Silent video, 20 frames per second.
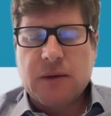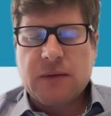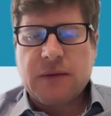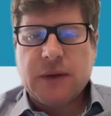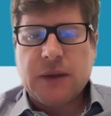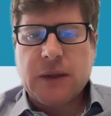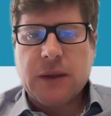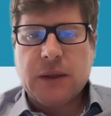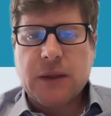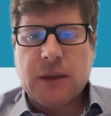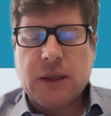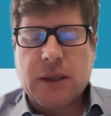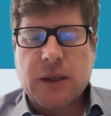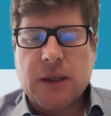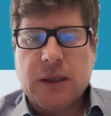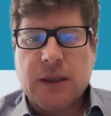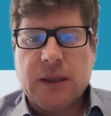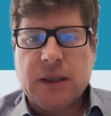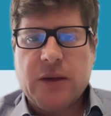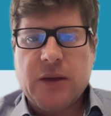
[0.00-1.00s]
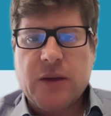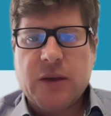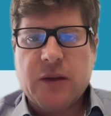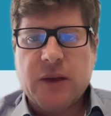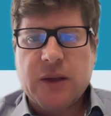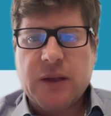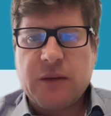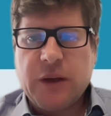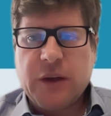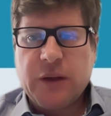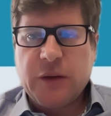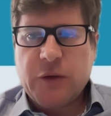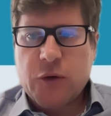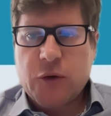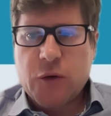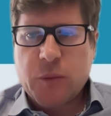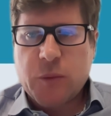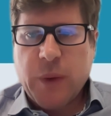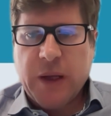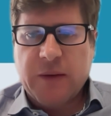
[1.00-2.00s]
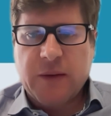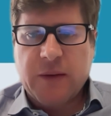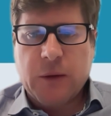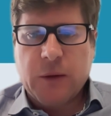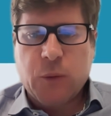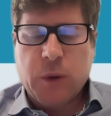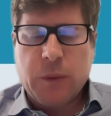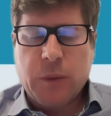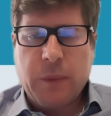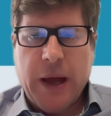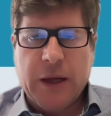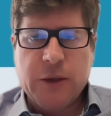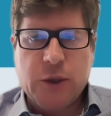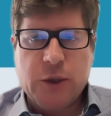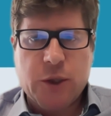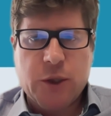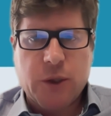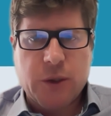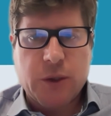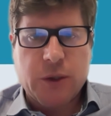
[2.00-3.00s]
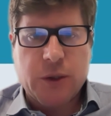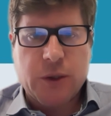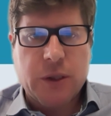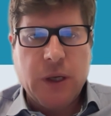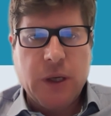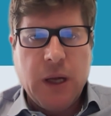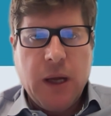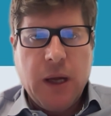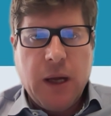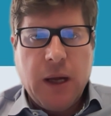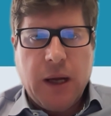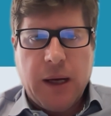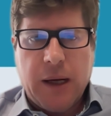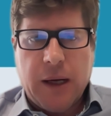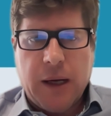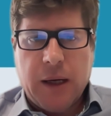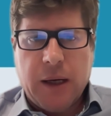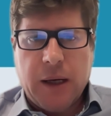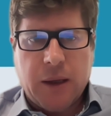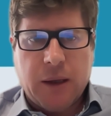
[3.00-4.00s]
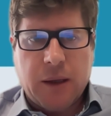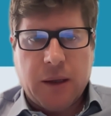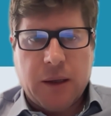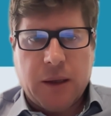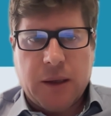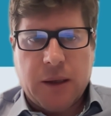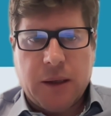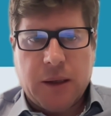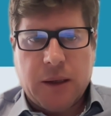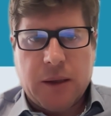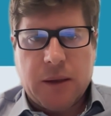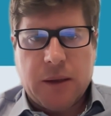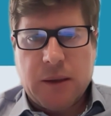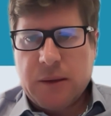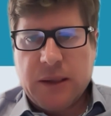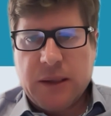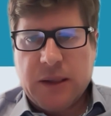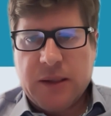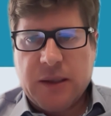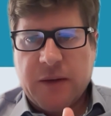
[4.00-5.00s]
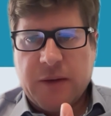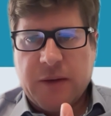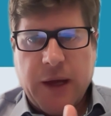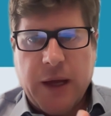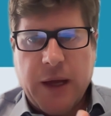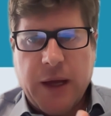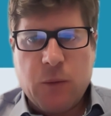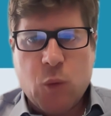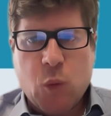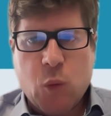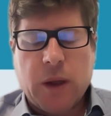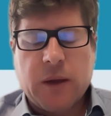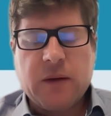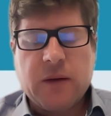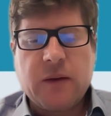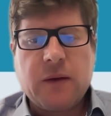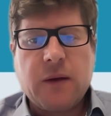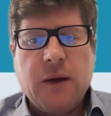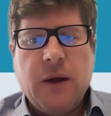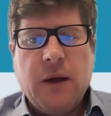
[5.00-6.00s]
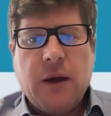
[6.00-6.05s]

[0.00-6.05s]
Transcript: of legislative instruments that we mentioned are the same ones.